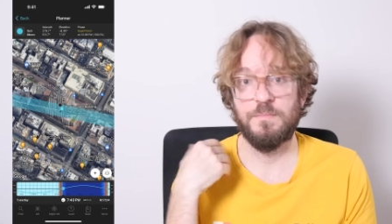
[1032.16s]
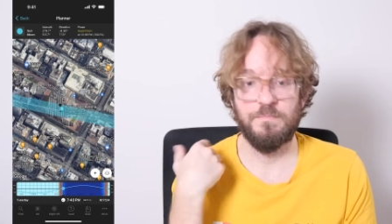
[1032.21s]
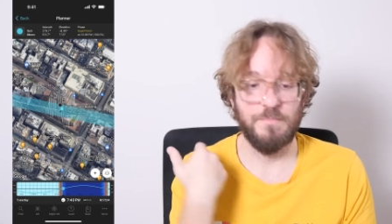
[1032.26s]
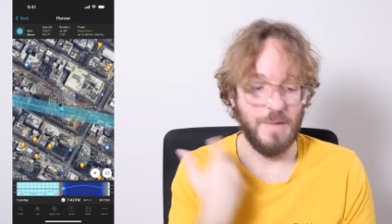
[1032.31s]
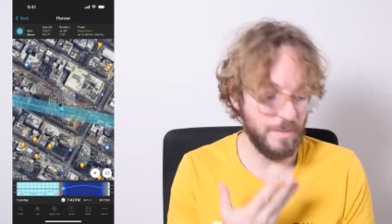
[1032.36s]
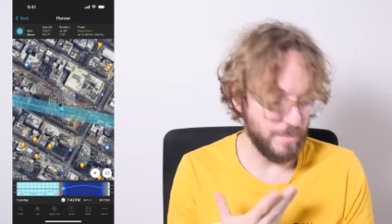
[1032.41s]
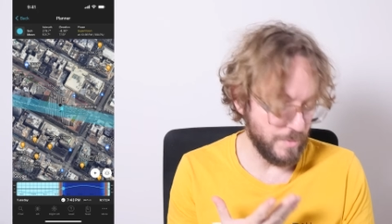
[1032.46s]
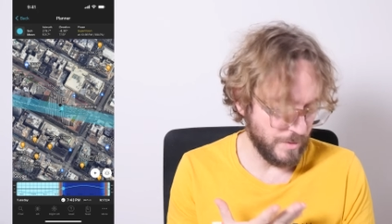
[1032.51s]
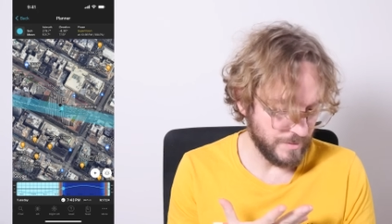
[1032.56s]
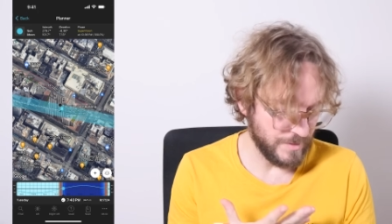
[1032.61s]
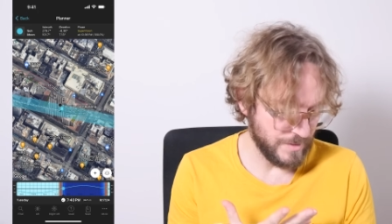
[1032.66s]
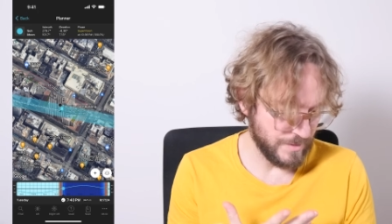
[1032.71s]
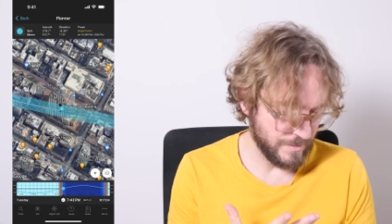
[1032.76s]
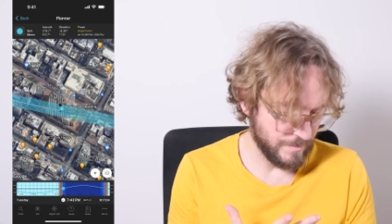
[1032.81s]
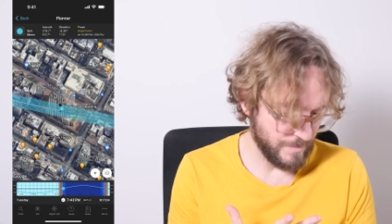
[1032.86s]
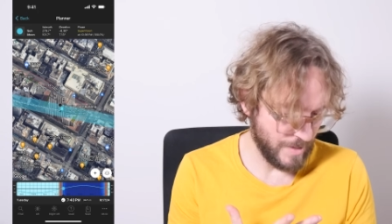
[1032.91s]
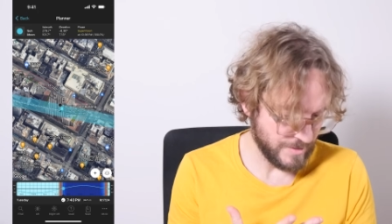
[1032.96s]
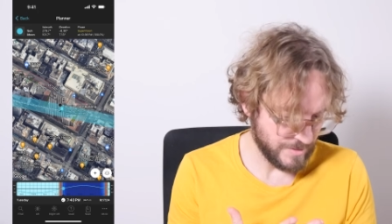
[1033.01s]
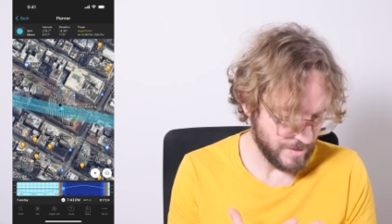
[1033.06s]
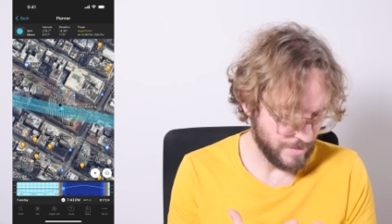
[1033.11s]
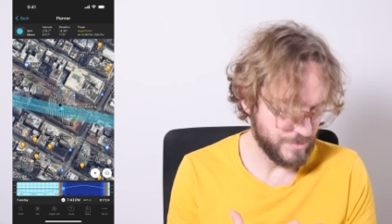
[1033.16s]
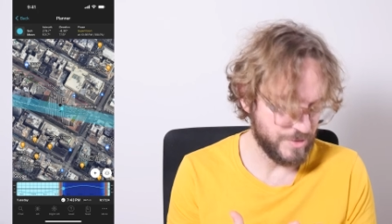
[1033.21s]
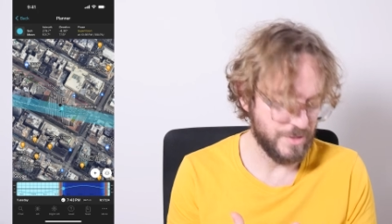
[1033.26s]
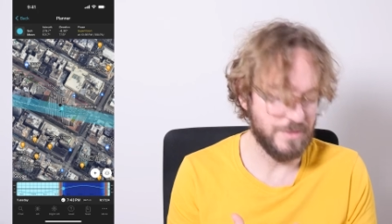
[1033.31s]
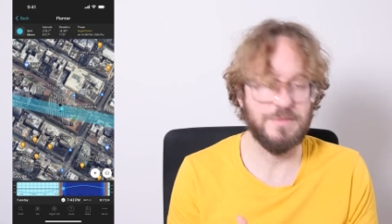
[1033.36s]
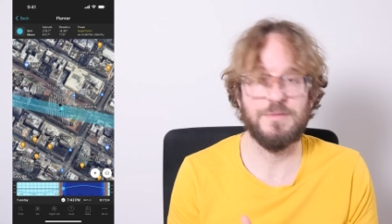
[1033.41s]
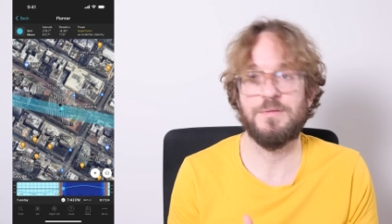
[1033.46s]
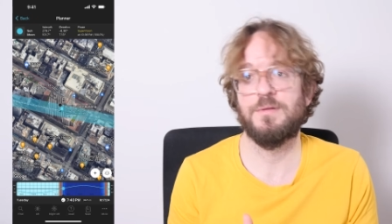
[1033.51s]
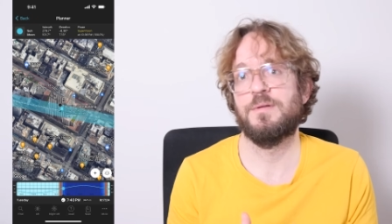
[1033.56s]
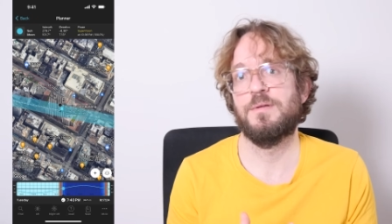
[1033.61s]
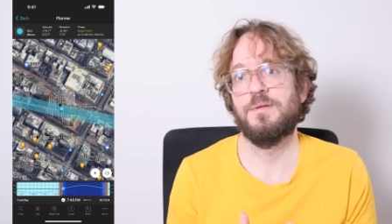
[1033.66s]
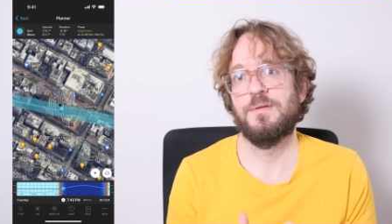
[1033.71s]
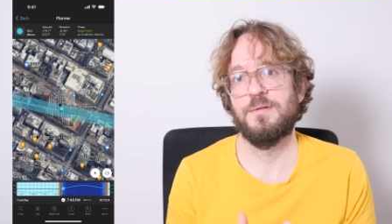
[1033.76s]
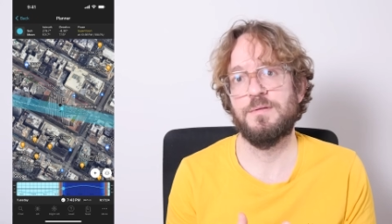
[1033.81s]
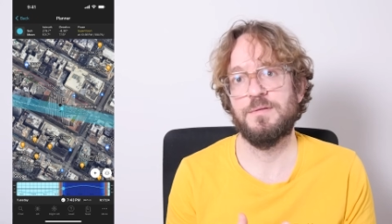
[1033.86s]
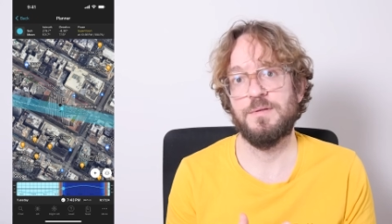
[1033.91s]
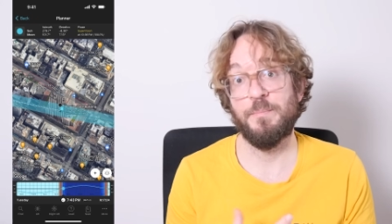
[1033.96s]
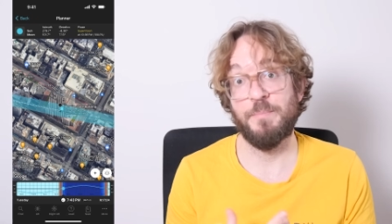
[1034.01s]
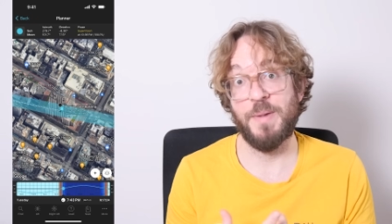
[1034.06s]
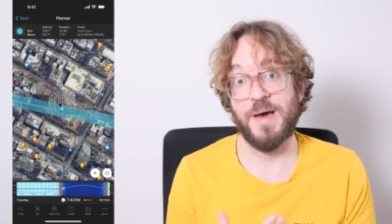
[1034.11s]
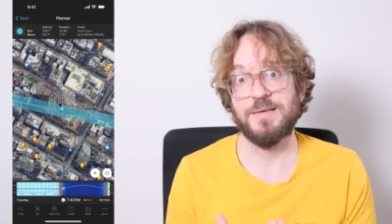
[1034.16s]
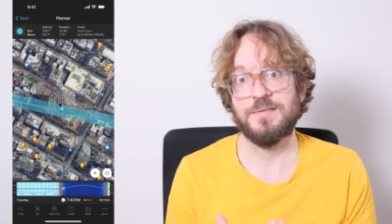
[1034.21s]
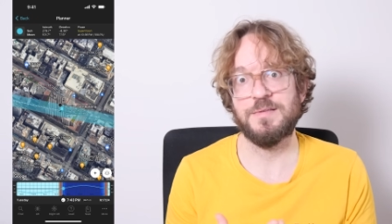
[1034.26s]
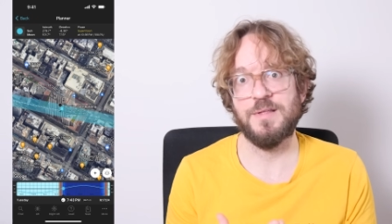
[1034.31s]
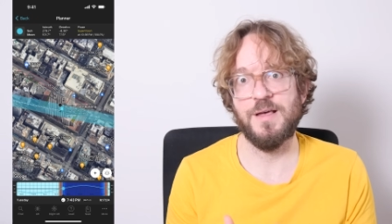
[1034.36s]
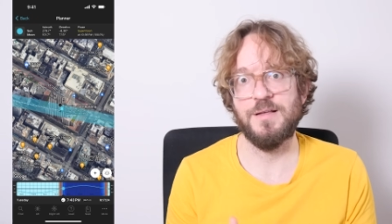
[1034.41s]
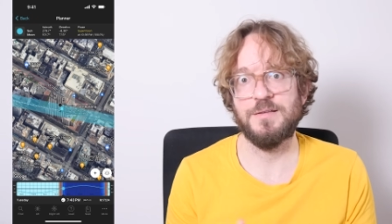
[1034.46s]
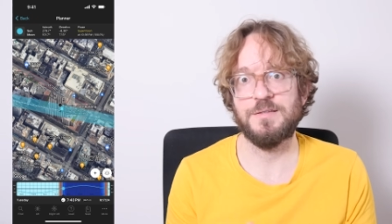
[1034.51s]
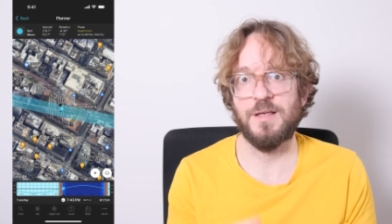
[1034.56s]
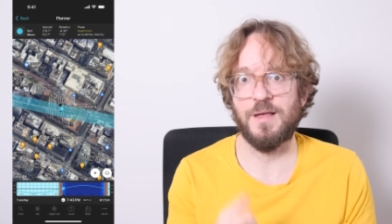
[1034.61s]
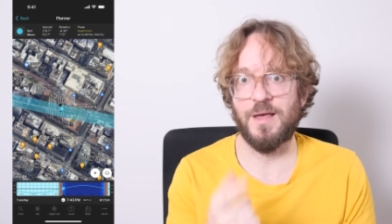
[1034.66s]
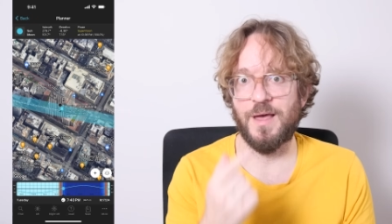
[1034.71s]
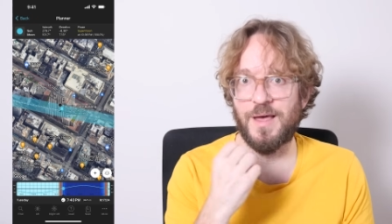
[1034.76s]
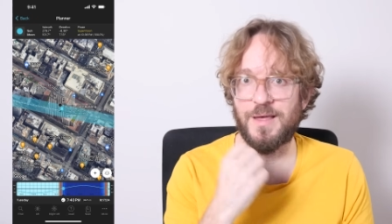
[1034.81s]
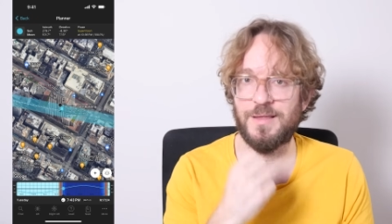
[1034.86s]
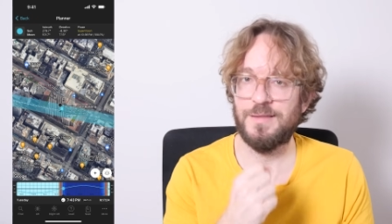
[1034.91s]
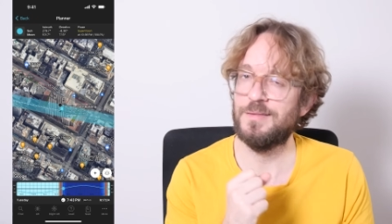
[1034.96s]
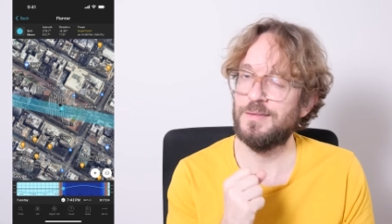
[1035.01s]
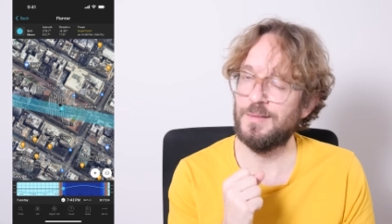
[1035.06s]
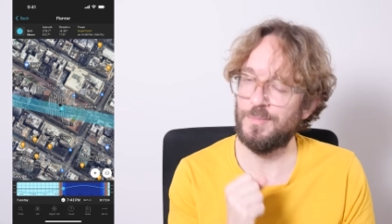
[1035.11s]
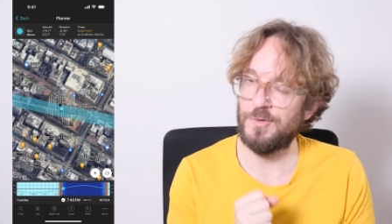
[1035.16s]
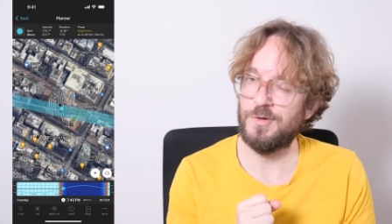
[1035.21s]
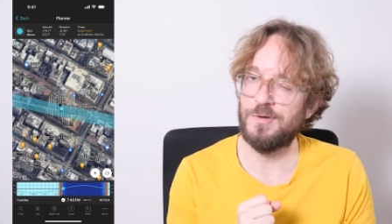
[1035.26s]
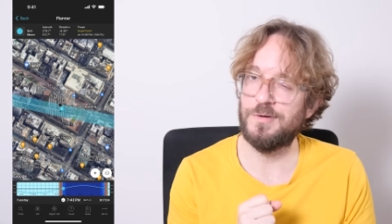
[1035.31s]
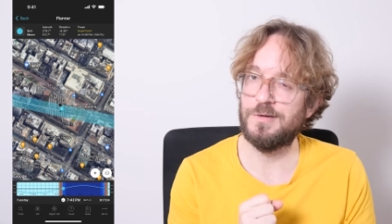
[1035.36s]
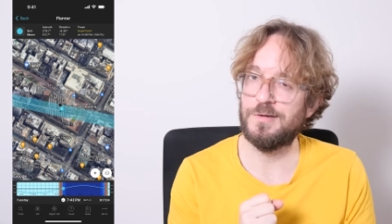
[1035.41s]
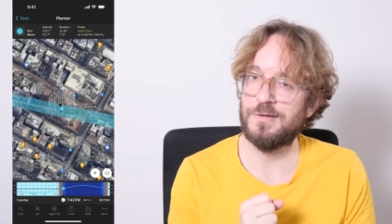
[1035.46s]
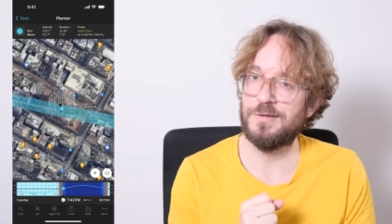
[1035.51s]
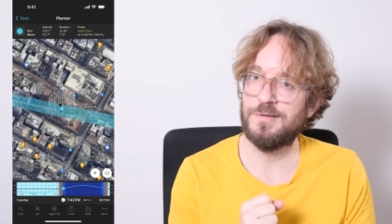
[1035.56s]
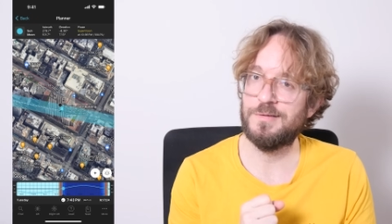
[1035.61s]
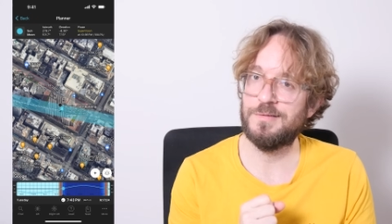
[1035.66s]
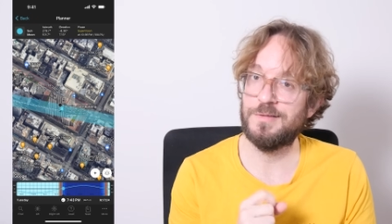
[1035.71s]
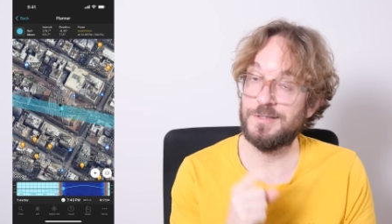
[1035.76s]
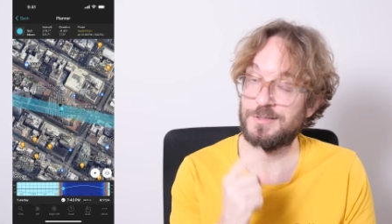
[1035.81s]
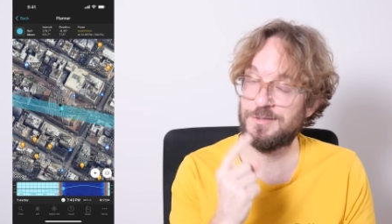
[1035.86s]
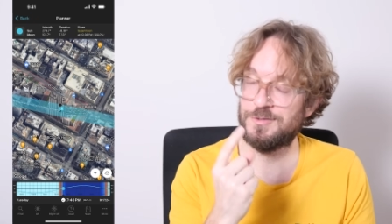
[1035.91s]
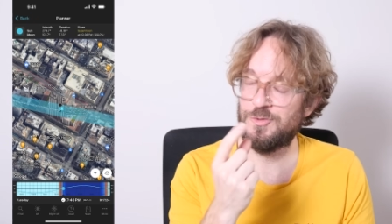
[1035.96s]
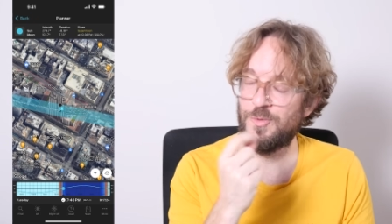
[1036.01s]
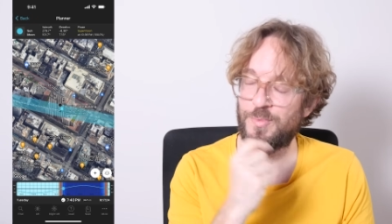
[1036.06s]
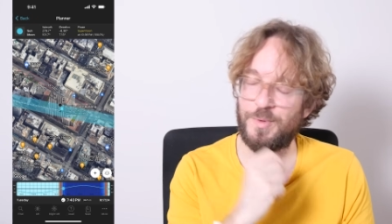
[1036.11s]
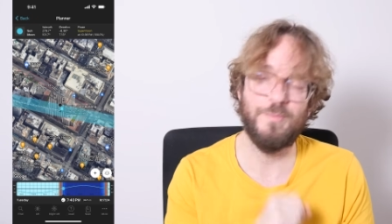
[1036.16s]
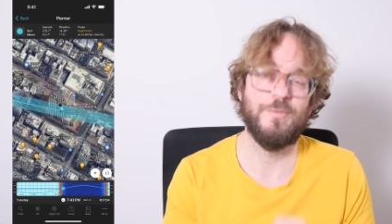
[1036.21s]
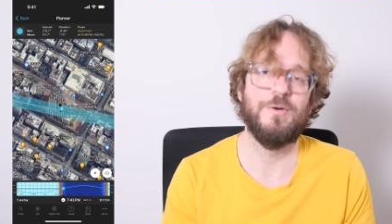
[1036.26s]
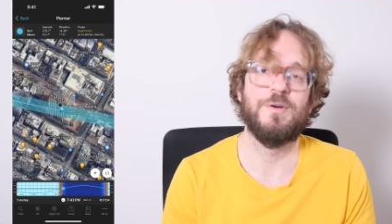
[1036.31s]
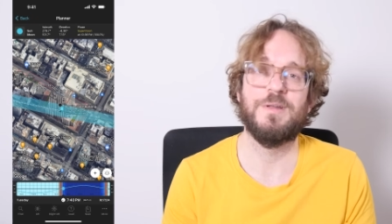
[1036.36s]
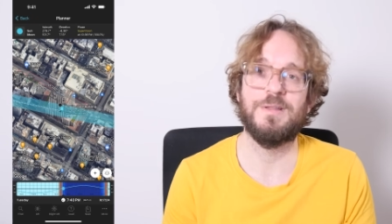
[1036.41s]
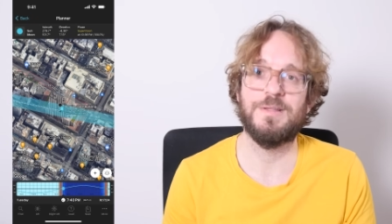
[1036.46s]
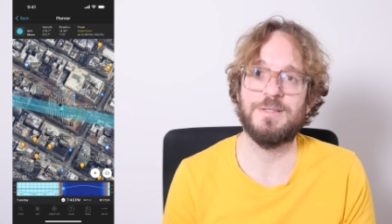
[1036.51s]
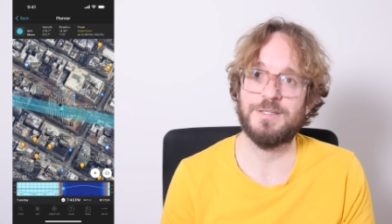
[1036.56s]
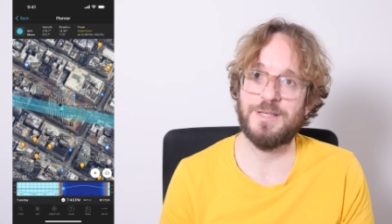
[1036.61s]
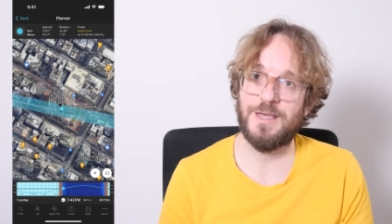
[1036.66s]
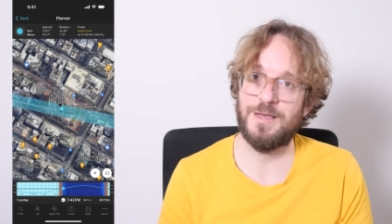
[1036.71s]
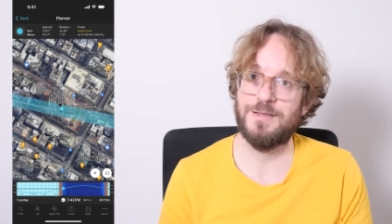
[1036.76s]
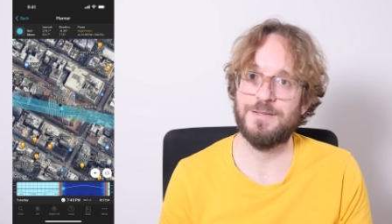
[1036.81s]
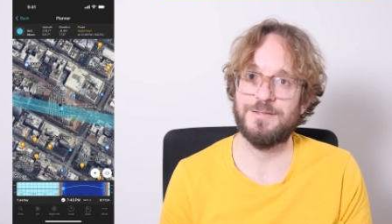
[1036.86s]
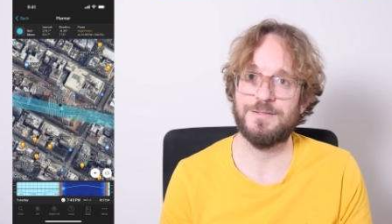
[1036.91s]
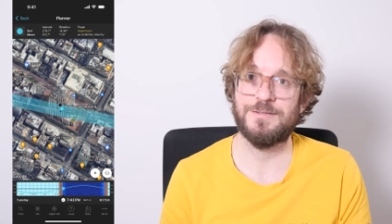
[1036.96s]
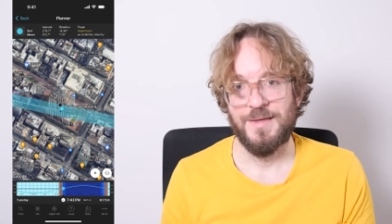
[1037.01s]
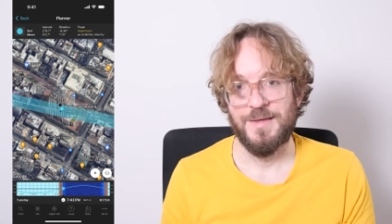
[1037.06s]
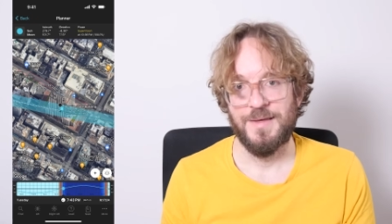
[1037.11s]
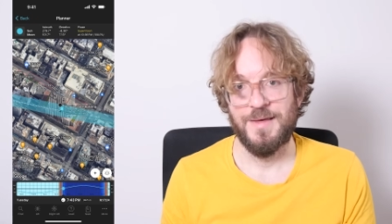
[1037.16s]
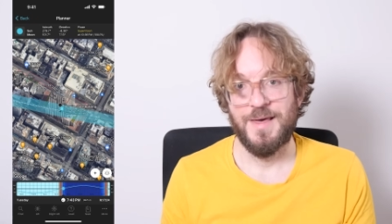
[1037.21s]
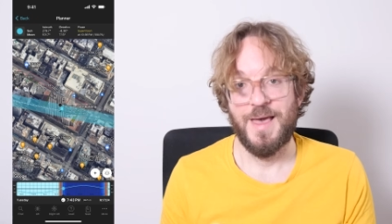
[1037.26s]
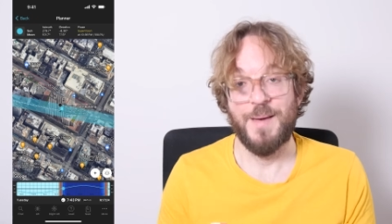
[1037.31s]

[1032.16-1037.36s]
my building, my subject, the Empire State, and the moon, the supermoon in this case.